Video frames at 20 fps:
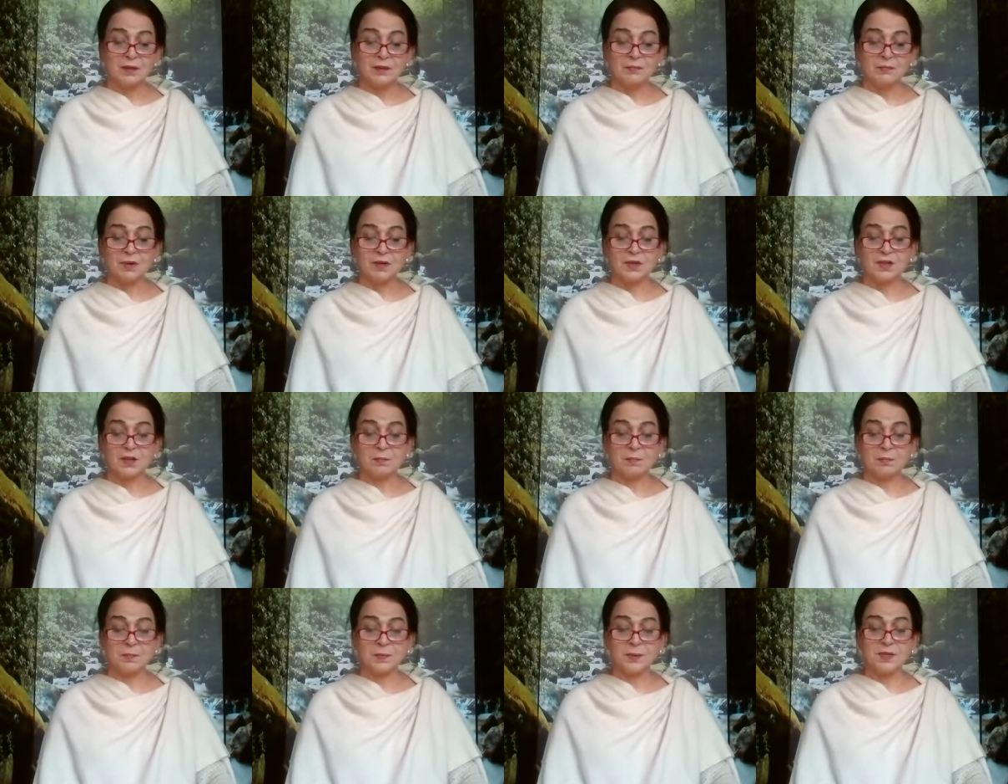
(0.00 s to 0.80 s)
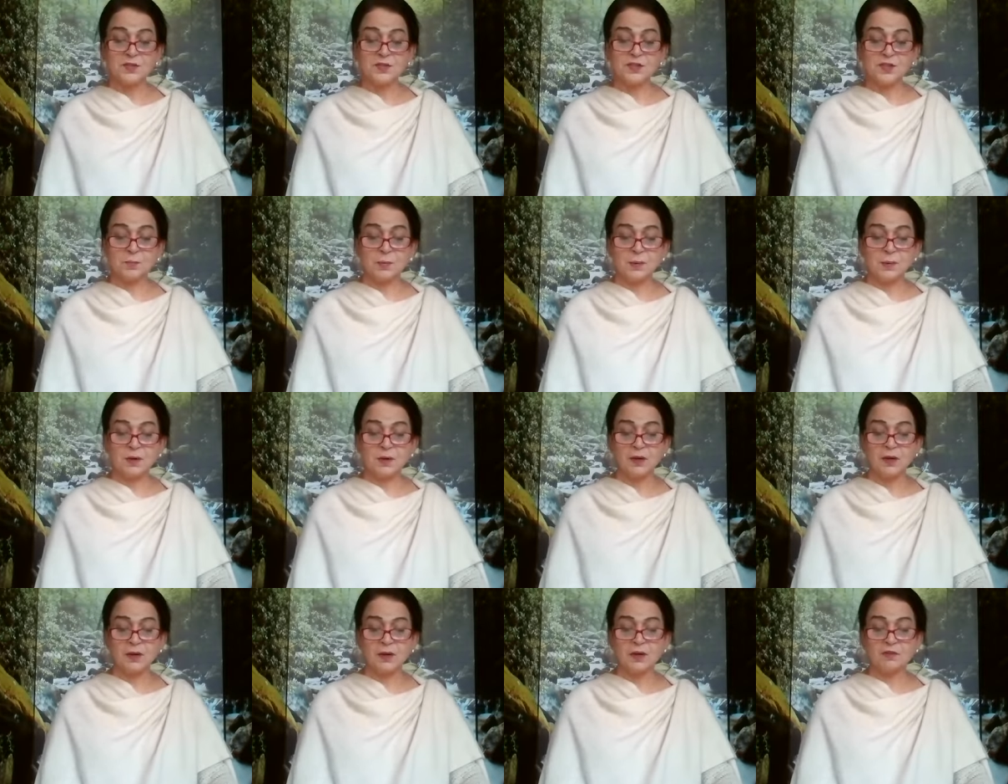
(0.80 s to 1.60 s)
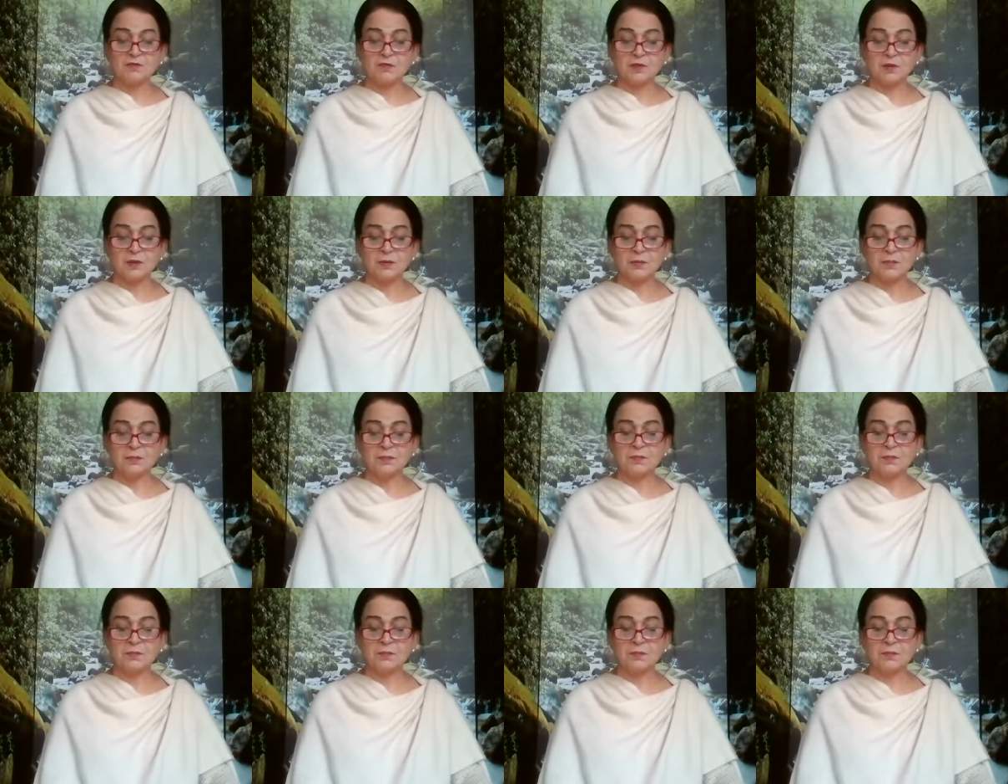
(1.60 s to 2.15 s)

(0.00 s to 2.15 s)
But the principle of, uh,